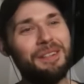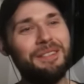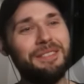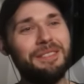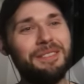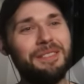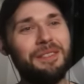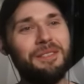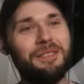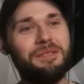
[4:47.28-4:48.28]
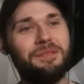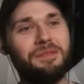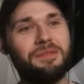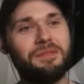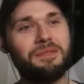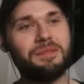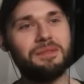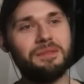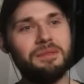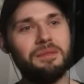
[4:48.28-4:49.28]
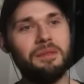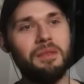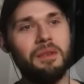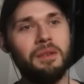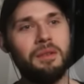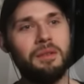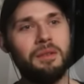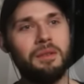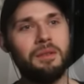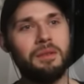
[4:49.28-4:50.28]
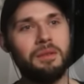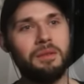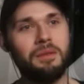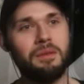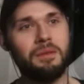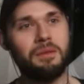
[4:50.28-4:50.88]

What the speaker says: No words are spoken by the person on screen.